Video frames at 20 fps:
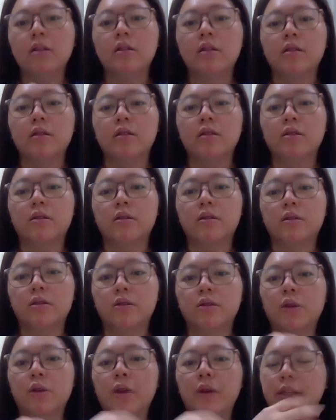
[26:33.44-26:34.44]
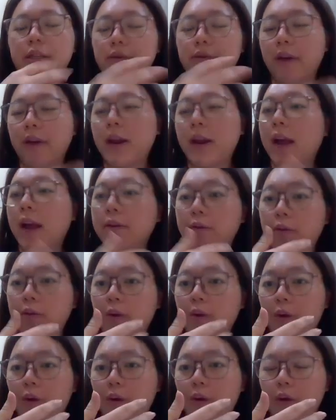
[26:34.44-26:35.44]
Mm. So it's very hard
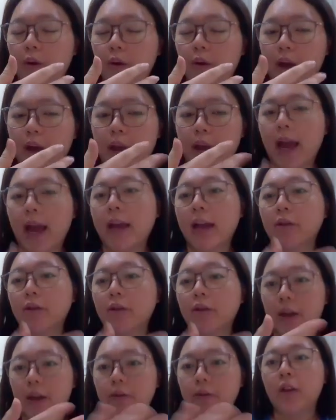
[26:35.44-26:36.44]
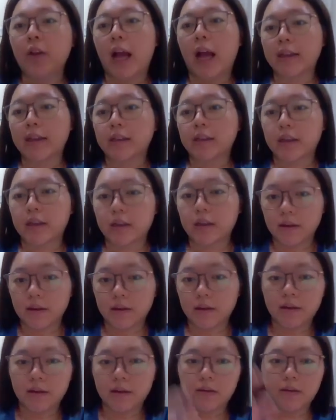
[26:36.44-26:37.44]
for AI to give you the answer.
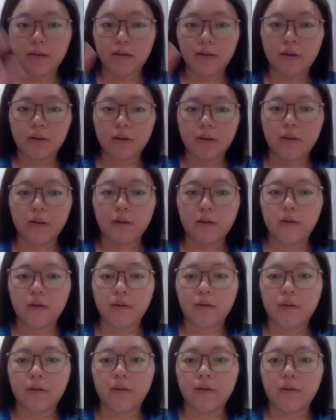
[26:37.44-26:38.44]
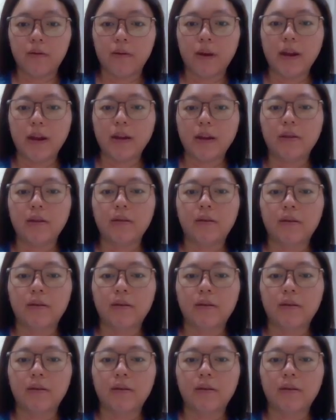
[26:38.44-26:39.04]
Mm. Right?